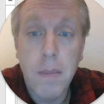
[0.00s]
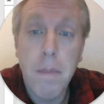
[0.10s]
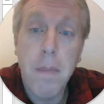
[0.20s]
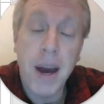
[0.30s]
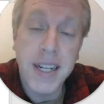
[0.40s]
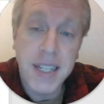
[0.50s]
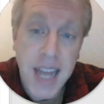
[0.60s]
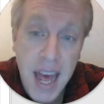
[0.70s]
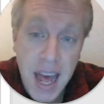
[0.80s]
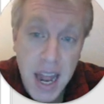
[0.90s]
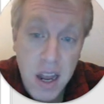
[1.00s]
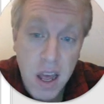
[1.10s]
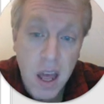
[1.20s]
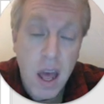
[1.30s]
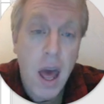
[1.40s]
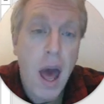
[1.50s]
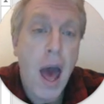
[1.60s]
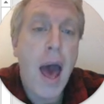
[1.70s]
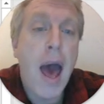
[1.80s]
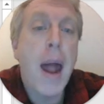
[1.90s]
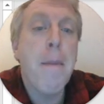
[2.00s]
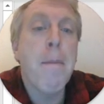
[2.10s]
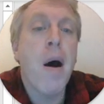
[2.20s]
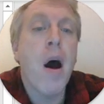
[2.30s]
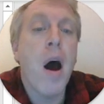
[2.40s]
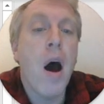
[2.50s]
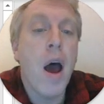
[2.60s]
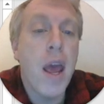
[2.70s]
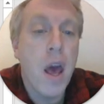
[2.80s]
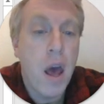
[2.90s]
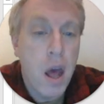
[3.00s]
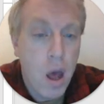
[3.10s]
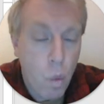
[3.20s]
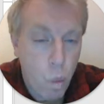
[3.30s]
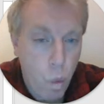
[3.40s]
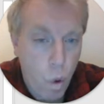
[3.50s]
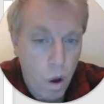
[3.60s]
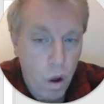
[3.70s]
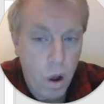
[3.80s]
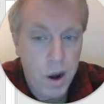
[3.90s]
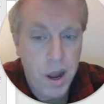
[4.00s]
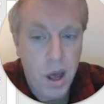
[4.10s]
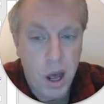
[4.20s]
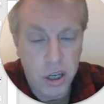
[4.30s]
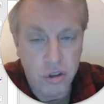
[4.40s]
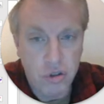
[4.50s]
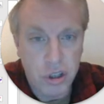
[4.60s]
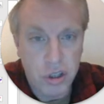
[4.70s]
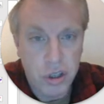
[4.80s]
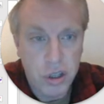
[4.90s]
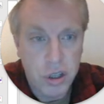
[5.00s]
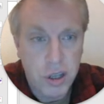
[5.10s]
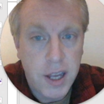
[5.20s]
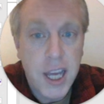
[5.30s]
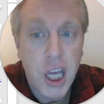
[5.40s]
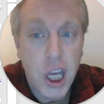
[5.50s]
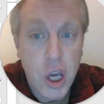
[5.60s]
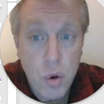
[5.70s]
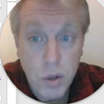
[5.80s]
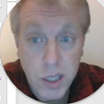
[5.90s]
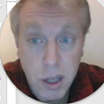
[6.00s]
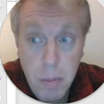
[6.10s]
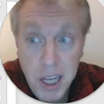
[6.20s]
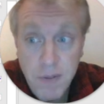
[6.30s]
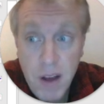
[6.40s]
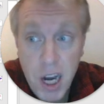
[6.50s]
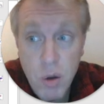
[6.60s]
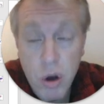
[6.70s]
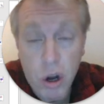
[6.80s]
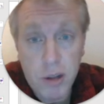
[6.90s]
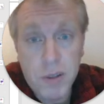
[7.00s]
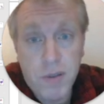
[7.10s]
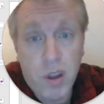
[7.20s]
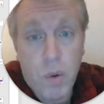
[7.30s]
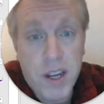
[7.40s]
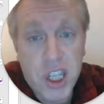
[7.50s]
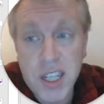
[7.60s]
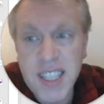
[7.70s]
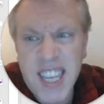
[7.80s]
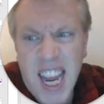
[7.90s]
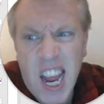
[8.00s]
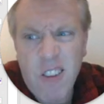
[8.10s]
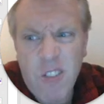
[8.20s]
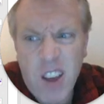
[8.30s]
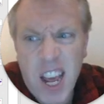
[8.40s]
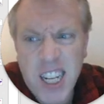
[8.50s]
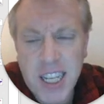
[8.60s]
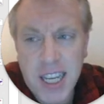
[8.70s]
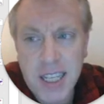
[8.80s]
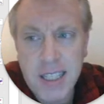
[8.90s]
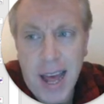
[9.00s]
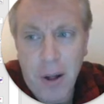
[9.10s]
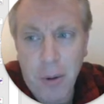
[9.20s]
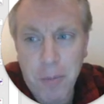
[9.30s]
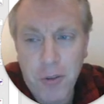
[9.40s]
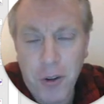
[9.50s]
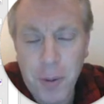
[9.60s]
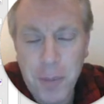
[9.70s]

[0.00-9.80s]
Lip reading: by 10, and by 100. Use the place value columns for the questions if it is helpful.